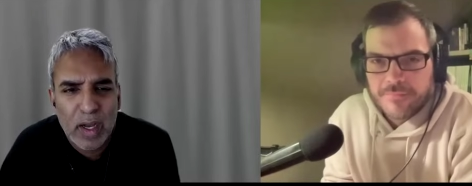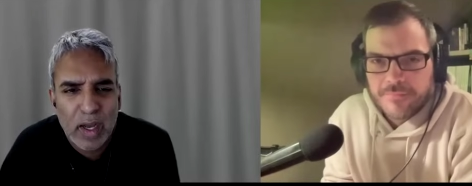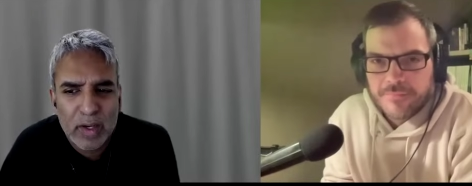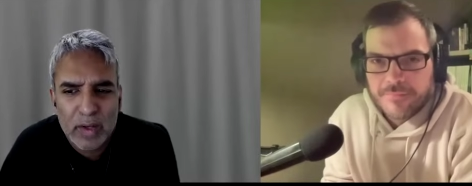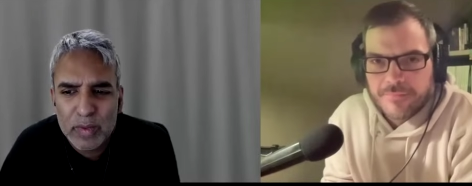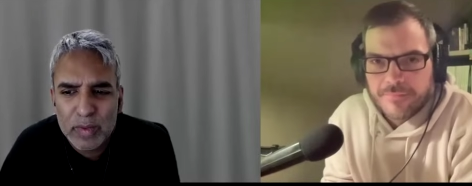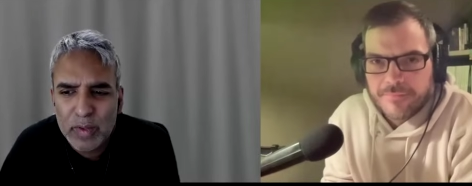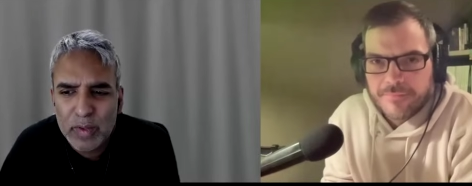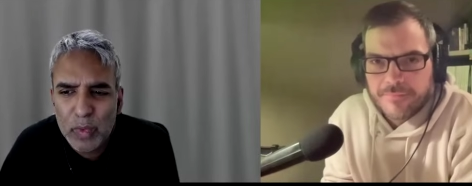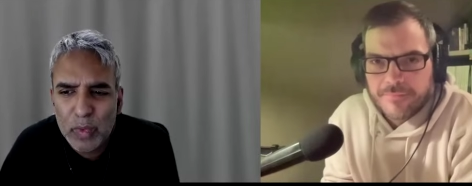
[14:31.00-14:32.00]
Speaker 1: I don't
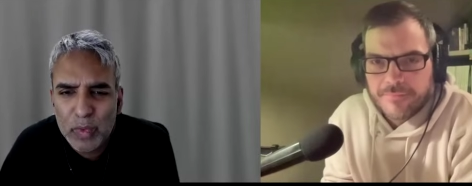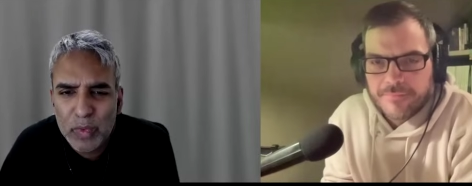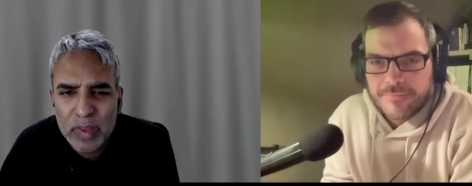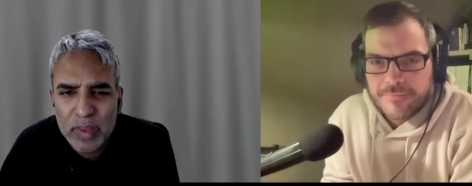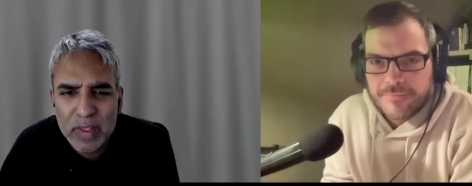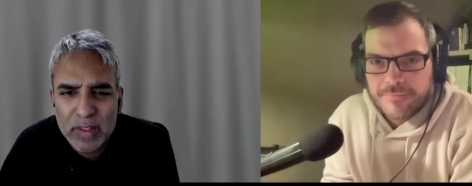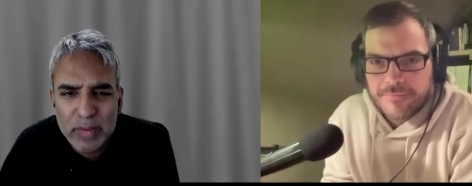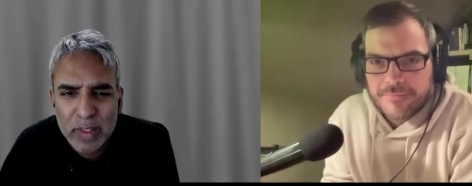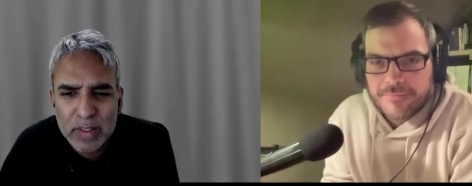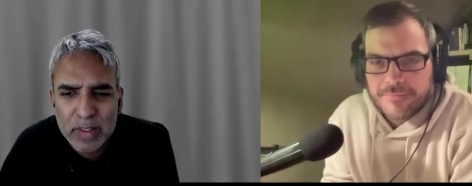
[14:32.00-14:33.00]
know that the
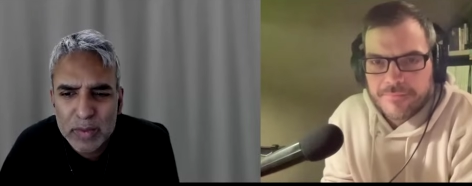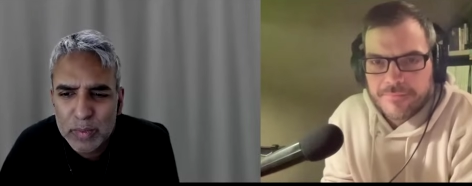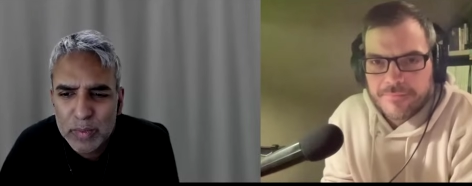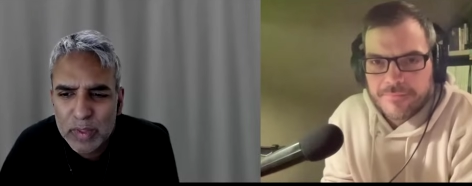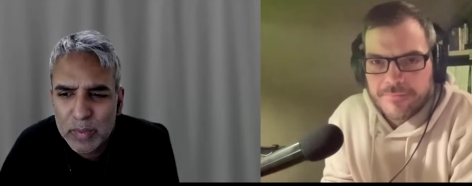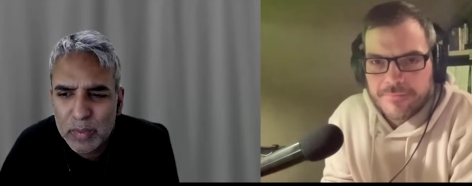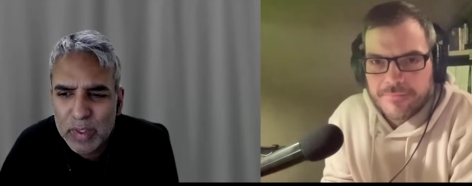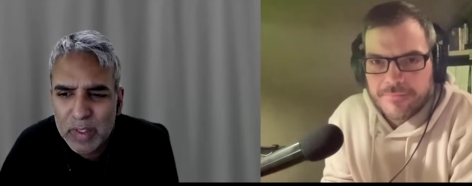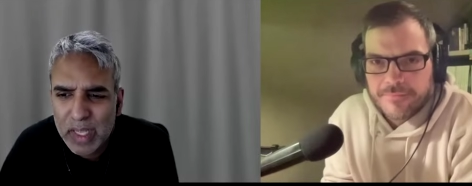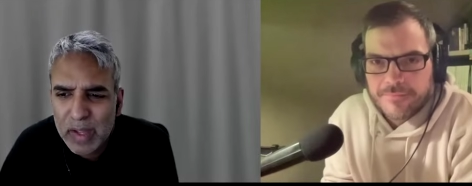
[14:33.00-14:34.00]
Israelis would
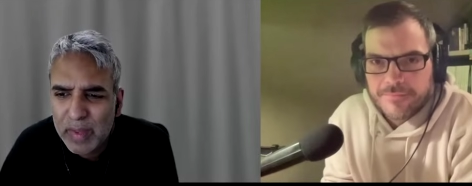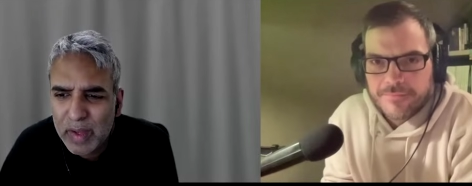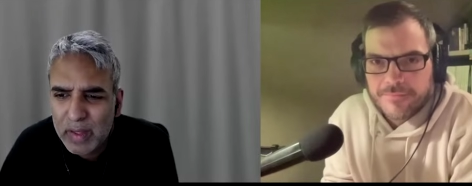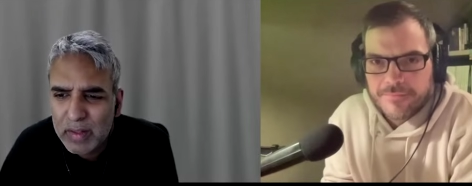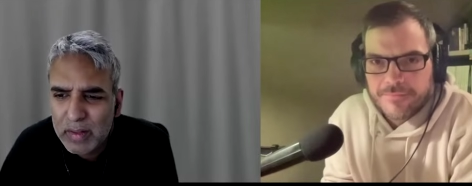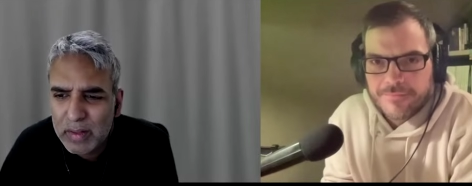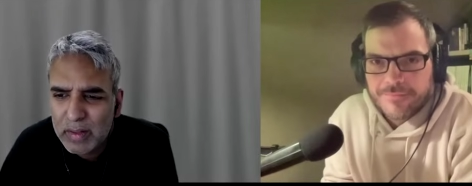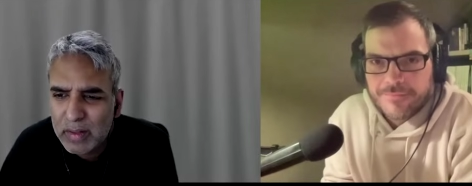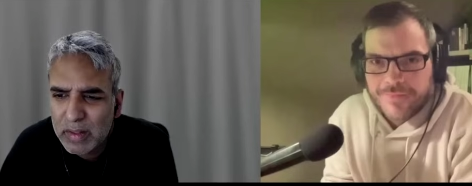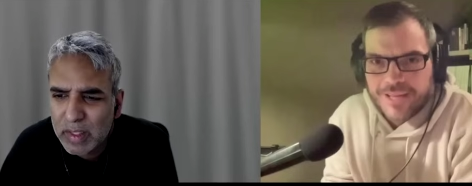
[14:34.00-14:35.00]
will allow that.
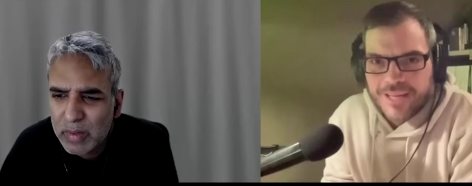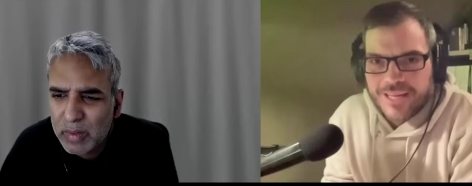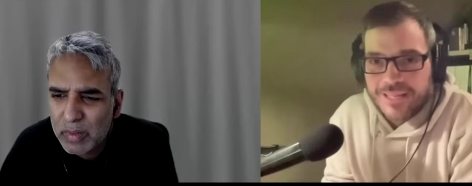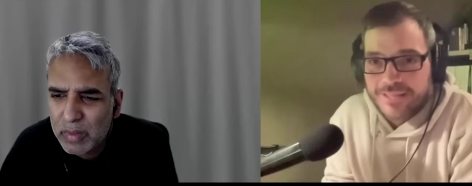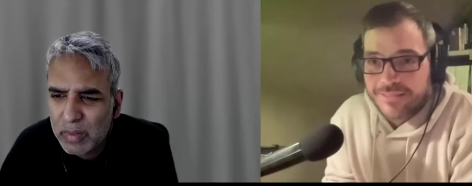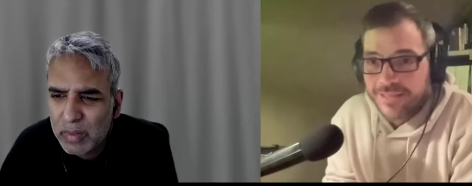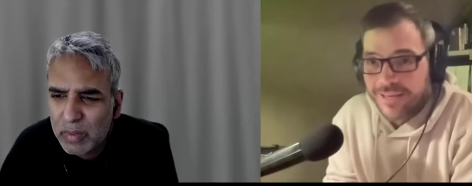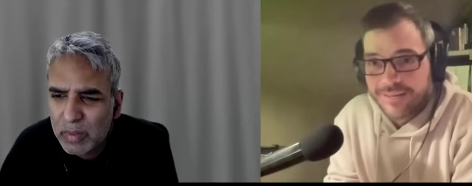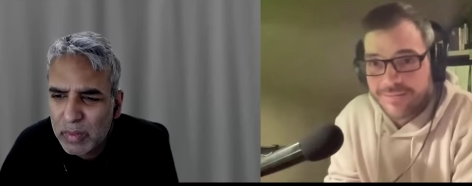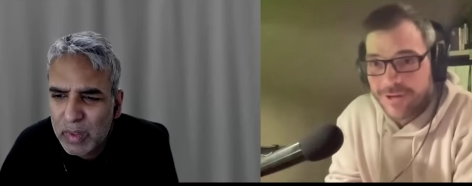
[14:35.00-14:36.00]
Mm, eh,
Speaker 2: eh,
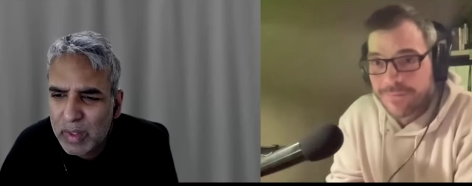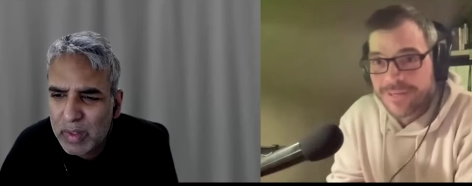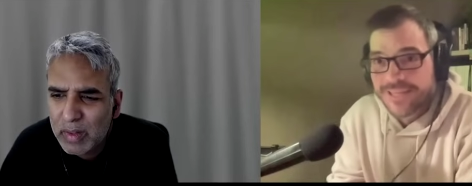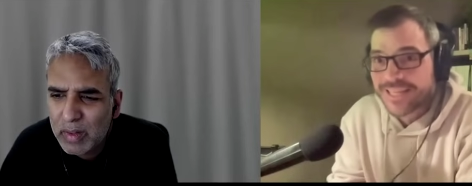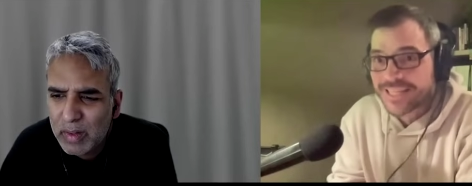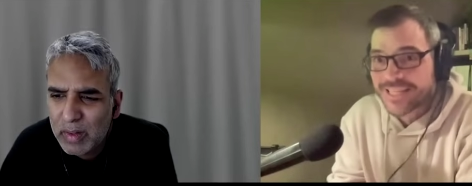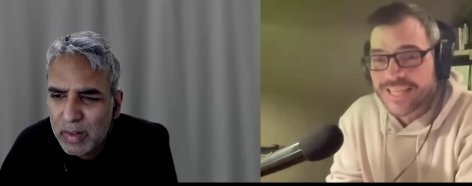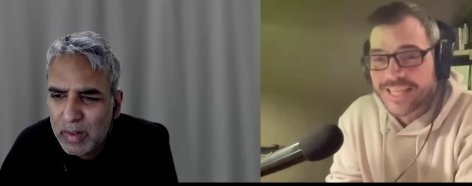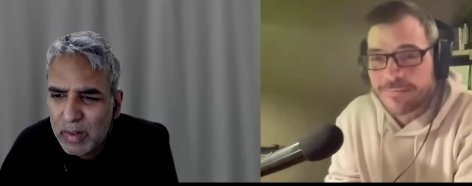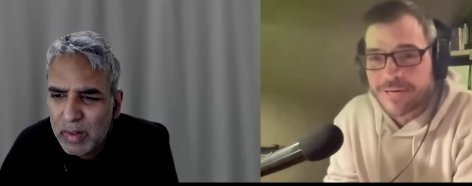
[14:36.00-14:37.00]
I mean, it's
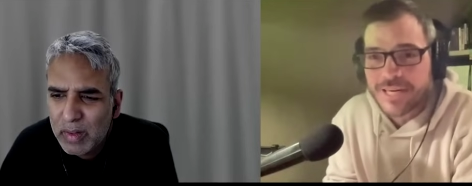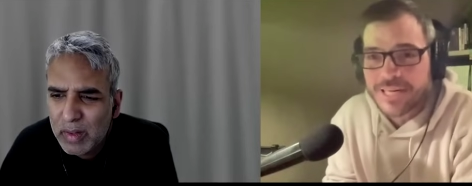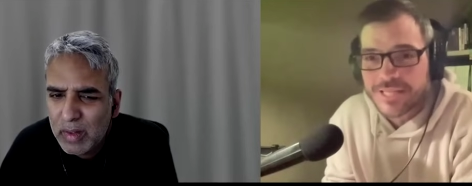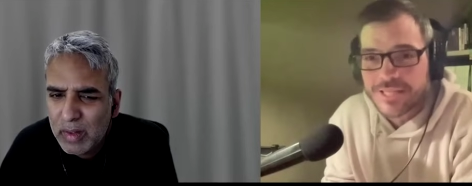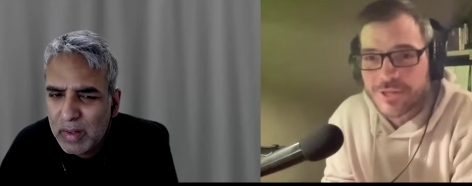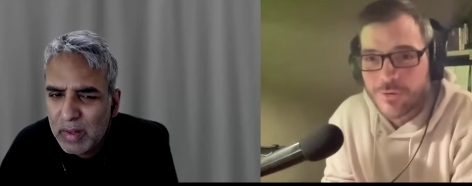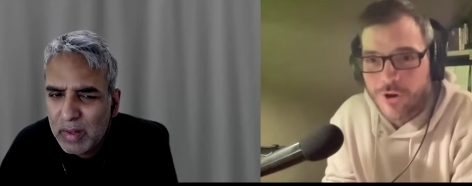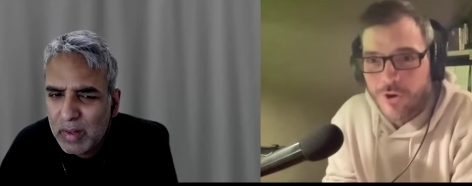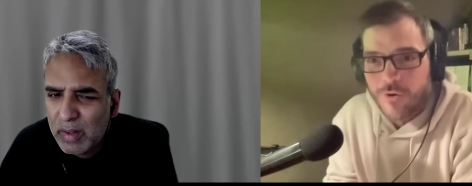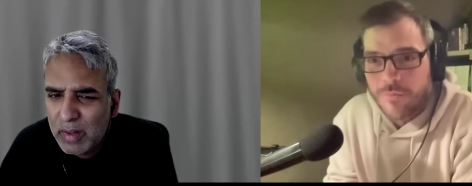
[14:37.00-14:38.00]
like the Americans
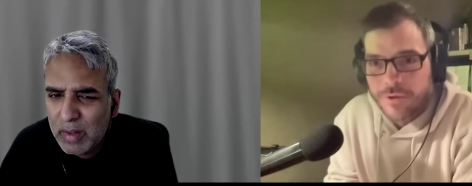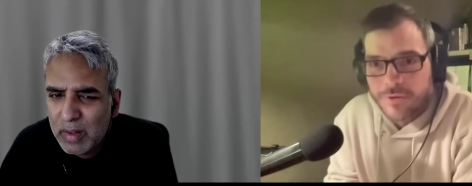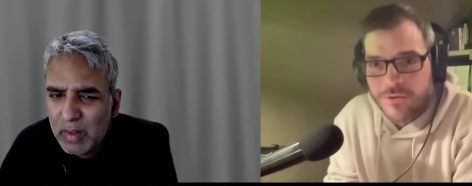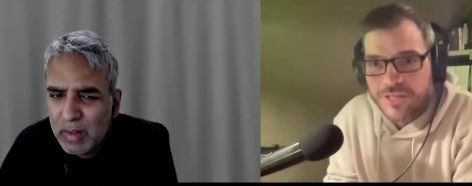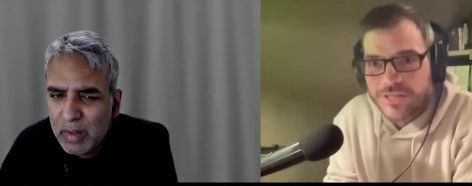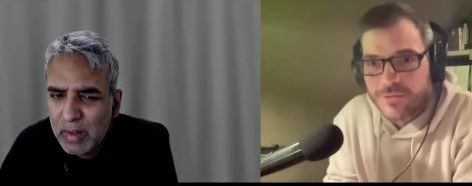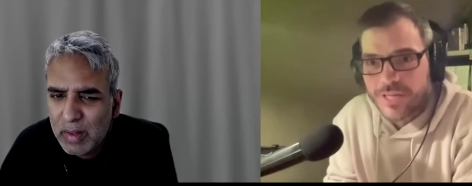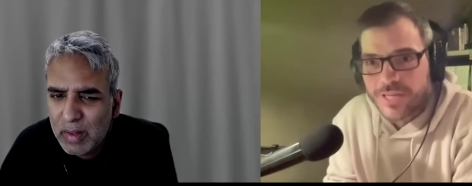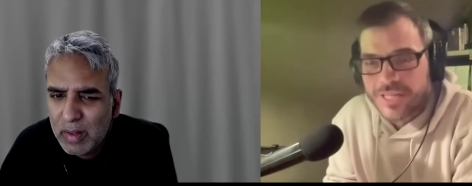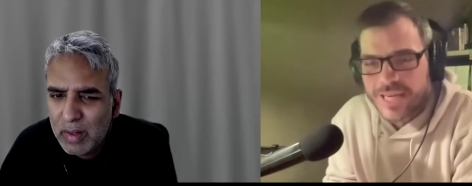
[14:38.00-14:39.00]
don't know about the
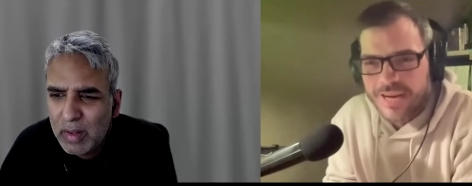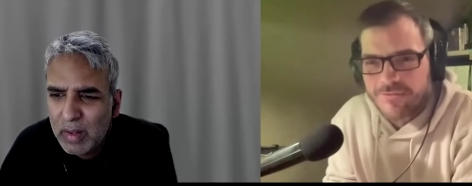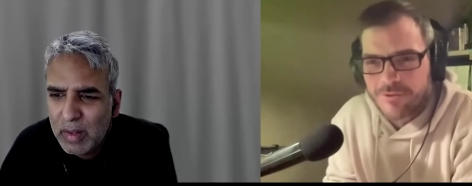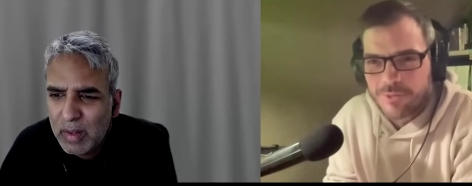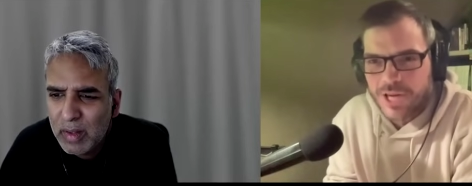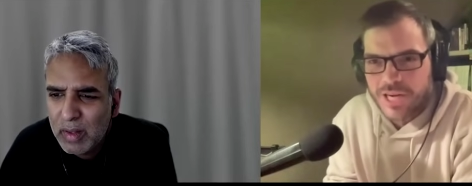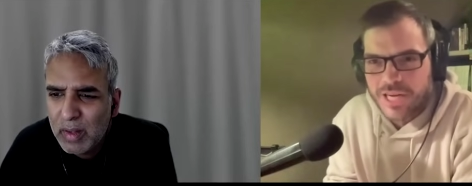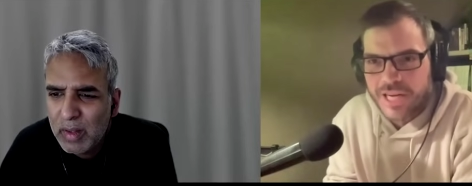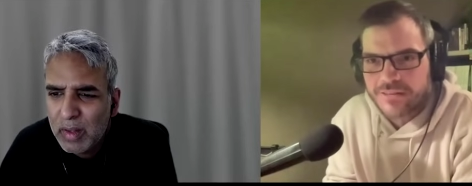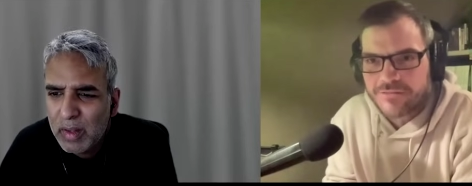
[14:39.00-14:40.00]
Israeli naval
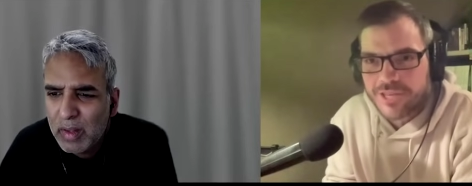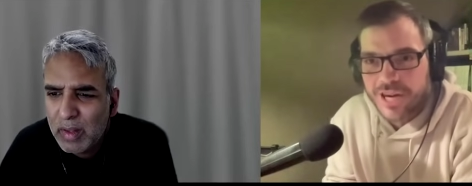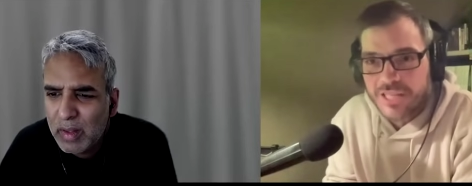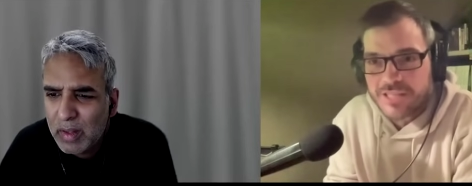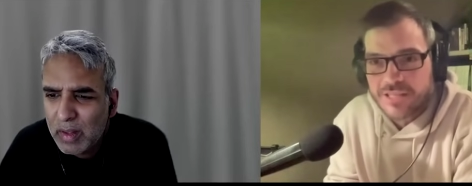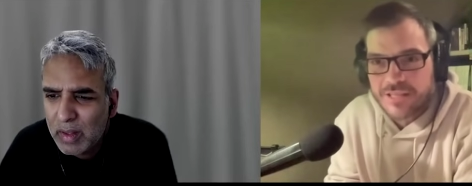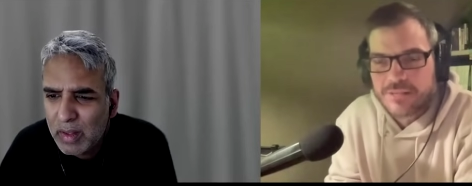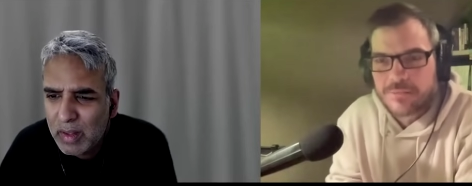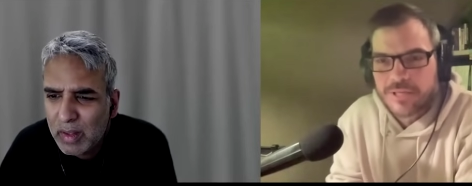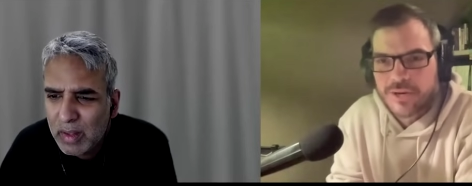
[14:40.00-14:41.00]
blockade of Gaza
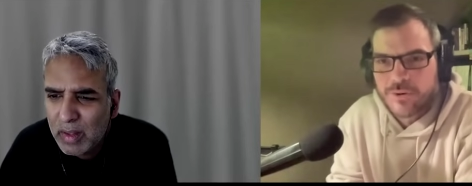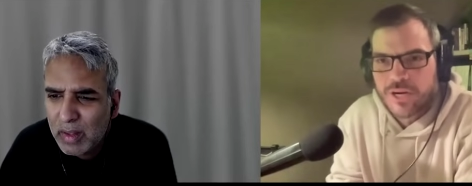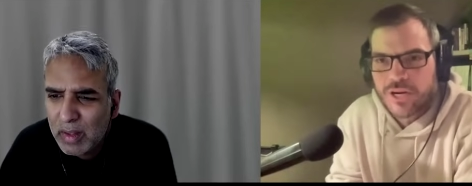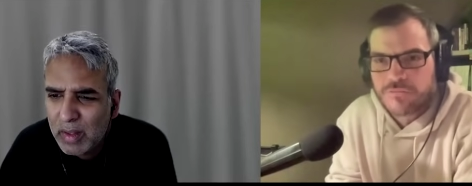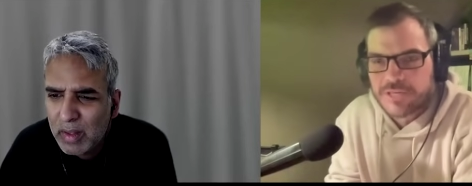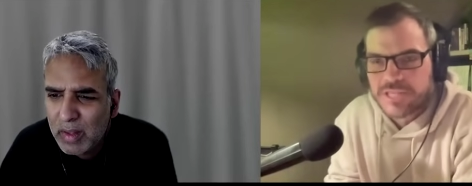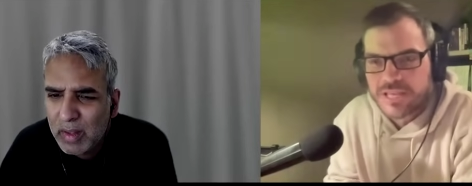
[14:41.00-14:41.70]
that's been going on for